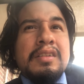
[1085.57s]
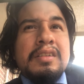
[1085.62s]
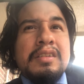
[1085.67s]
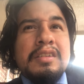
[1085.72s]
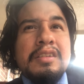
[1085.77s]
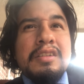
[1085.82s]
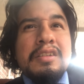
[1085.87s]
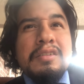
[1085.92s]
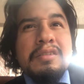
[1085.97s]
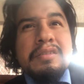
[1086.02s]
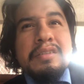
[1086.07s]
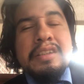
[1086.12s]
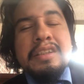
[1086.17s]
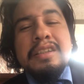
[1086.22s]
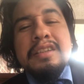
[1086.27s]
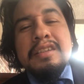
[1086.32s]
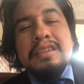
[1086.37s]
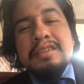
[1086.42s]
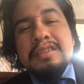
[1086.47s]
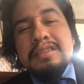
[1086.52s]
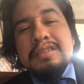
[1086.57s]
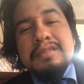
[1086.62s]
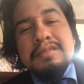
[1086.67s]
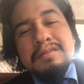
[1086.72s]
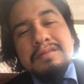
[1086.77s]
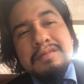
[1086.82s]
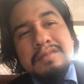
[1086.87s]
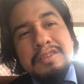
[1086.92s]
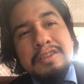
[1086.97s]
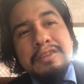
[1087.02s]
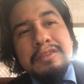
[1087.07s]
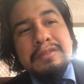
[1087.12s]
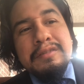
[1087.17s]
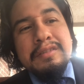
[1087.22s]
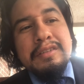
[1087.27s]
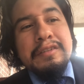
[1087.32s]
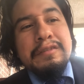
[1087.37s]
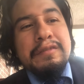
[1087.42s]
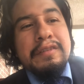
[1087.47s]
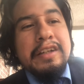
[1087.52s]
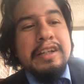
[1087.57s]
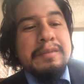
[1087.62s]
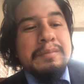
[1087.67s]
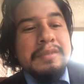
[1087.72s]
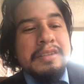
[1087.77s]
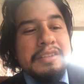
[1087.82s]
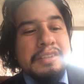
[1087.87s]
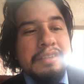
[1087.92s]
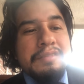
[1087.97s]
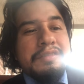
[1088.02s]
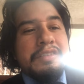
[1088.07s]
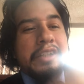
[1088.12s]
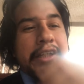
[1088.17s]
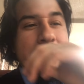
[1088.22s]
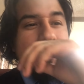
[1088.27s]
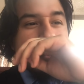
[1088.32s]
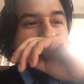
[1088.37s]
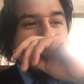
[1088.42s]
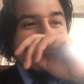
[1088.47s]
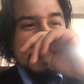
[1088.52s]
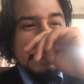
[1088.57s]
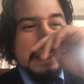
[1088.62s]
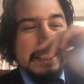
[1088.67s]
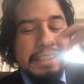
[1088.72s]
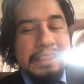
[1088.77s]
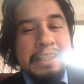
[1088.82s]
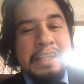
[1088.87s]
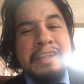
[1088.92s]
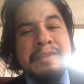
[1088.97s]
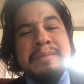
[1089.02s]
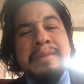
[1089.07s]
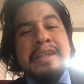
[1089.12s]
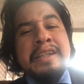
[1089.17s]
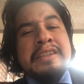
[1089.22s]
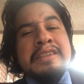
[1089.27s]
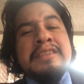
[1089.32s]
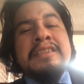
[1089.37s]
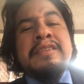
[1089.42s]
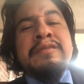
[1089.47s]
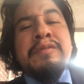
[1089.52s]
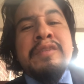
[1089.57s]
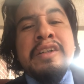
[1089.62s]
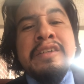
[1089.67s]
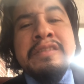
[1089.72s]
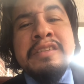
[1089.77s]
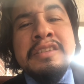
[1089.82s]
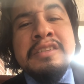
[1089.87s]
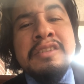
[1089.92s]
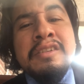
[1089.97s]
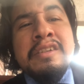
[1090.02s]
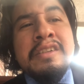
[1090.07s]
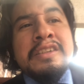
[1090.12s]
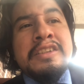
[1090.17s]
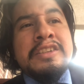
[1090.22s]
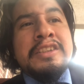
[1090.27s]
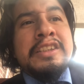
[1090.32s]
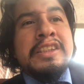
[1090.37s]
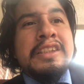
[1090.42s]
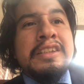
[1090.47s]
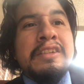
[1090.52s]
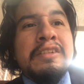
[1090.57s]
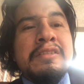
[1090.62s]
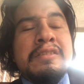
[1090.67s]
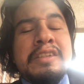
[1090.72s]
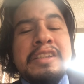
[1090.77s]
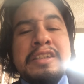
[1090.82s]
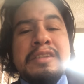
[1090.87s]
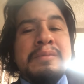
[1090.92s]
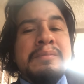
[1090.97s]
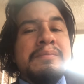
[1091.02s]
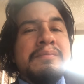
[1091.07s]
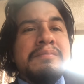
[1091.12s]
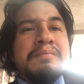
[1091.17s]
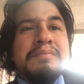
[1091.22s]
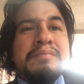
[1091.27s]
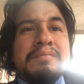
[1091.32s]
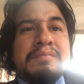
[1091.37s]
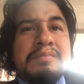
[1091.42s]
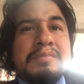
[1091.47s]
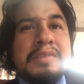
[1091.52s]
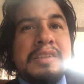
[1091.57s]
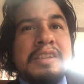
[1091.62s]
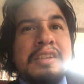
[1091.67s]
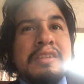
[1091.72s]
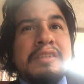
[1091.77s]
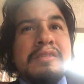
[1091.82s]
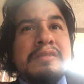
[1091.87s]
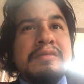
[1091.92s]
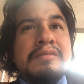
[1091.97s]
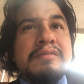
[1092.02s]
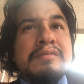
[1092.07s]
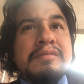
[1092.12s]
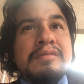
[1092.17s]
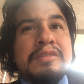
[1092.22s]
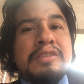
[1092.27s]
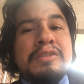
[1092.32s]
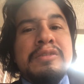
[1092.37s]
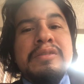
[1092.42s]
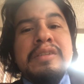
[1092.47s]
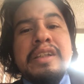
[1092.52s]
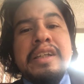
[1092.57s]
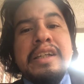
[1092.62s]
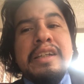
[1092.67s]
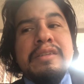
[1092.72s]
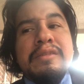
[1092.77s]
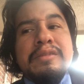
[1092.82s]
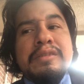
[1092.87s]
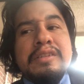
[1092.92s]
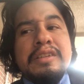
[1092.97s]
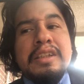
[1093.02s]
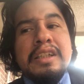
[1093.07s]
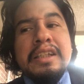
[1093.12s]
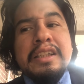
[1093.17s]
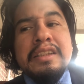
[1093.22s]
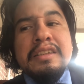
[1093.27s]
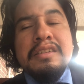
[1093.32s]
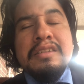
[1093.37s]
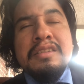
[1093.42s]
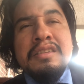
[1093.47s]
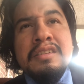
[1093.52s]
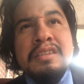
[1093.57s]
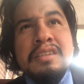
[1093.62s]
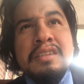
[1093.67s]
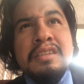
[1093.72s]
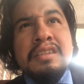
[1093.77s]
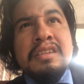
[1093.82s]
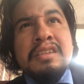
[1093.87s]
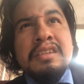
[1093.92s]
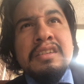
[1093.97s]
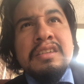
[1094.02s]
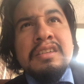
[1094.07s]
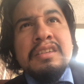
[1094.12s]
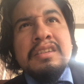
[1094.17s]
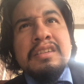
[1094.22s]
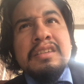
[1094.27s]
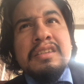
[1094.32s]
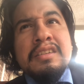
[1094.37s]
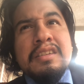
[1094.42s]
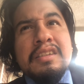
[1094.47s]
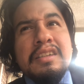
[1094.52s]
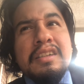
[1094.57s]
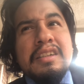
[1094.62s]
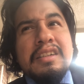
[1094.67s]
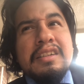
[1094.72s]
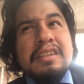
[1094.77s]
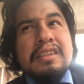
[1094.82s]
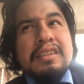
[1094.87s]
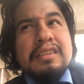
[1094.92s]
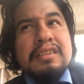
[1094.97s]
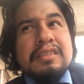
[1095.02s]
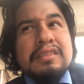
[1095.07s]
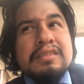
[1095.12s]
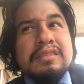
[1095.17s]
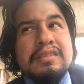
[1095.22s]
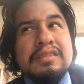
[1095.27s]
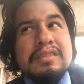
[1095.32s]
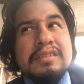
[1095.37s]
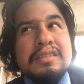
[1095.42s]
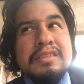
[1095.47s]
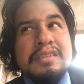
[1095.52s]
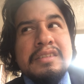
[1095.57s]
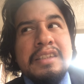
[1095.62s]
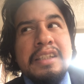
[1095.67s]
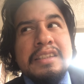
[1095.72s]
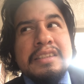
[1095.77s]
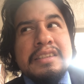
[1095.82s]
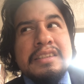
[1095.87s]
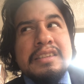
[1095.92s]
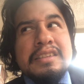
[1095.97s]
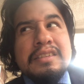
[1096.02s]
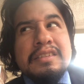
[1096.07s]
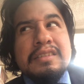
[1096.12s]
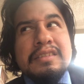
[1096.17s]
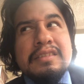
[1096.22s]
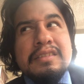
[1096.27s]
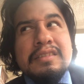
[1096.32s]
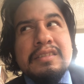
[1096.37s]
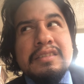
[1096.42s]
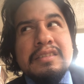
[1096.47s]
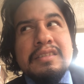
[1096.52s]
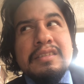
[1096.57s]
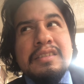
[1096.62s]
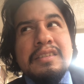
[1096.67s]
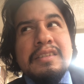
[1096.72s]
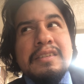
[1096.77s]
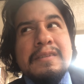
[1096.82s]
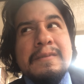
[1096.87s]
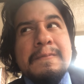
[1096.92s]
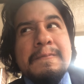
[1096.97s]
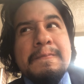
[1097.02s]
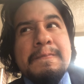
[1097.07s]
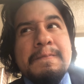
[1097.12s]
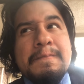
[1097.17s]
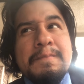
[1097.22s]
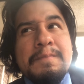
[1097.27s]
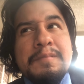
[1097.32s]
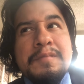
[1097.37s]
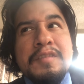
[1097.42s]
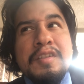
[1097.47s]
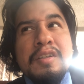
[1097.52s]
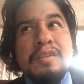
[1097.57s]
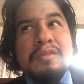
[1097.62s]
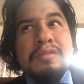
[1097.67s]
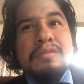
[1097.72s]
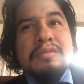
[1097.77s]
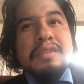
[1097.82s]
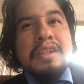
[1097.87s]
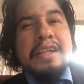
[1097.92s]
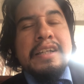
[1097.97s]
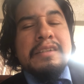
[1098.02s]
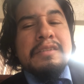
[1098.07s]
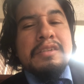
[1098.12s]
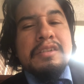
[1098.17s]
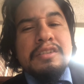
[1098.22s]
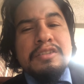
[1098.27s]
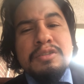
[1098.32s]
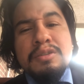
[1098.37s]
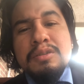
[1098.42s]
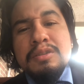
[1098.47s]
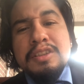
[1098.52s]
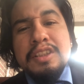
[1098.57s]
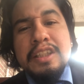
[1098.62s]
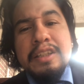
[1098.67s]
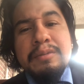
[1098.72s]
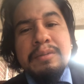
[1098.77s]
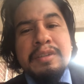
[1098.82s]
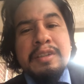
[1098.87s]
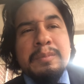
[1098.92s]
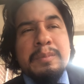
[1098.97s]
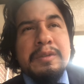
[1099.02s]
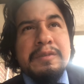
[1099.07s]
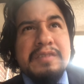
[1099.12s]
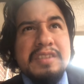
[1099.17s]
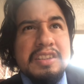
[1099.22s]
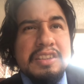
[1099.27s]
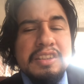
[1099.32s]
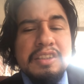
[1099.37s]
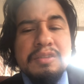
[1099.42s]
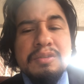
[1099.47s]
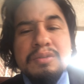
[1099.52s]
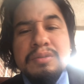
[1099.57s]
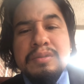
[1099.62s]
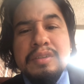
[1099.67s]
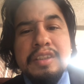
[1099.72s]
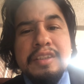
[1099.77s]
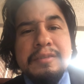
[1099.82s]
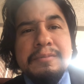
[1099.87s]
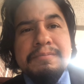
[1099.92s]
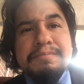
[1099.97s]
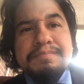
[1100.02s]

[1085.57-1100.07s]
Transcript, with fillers: You know, and then these your the families of your exes. They think, hey man, he's involved into all this shit. Don't let him, you know, do that or like, uh, that's don't like associate with him if he's still doing it.